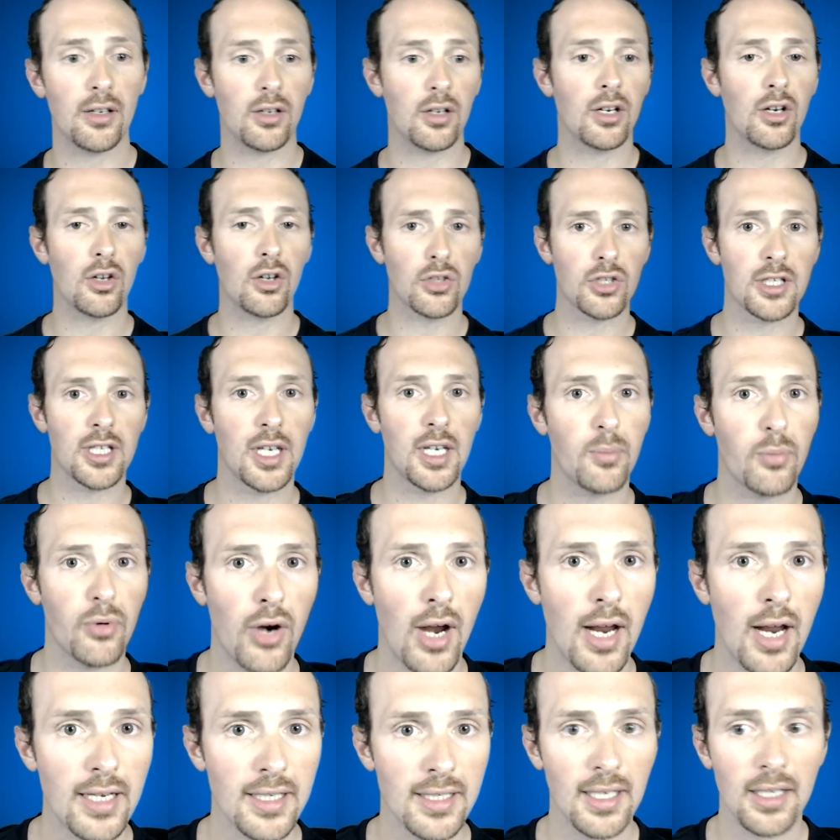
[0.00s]
the
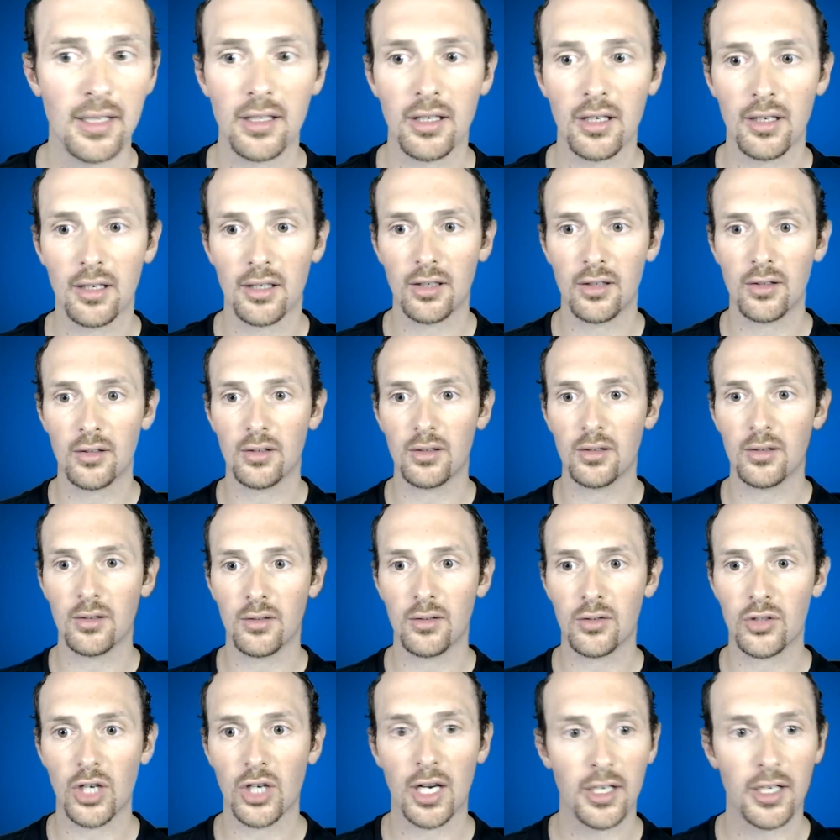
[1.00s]
price that you
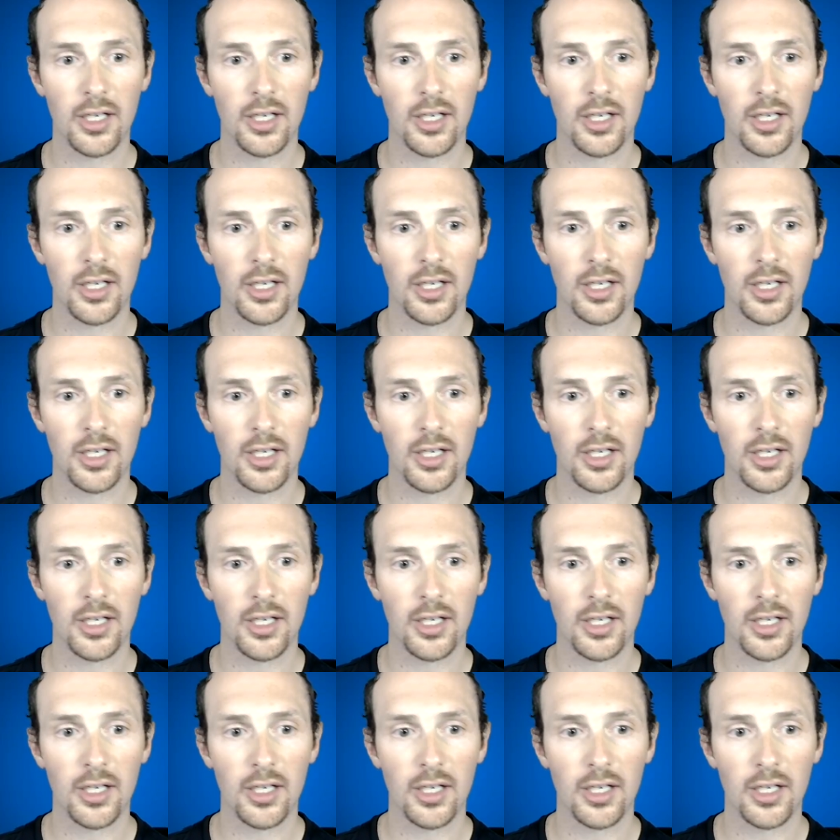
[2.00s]
charge.